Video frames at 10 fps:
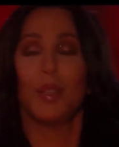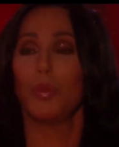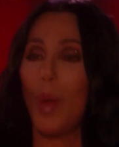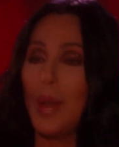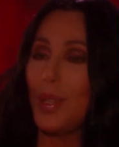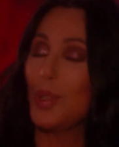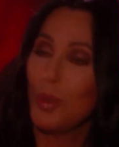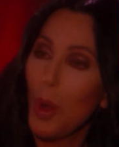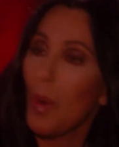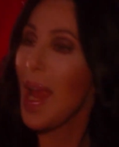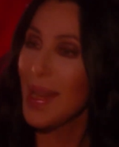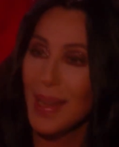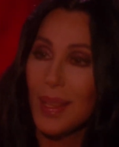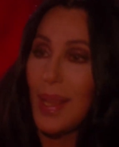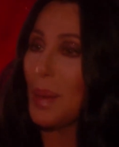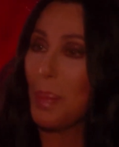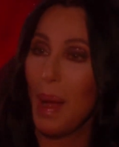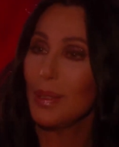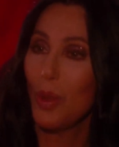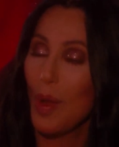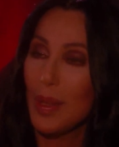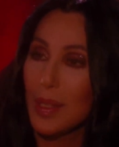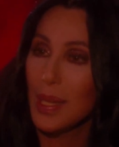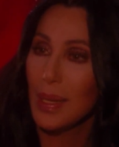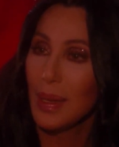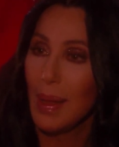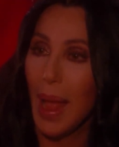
Since when did you know anything about loyalty?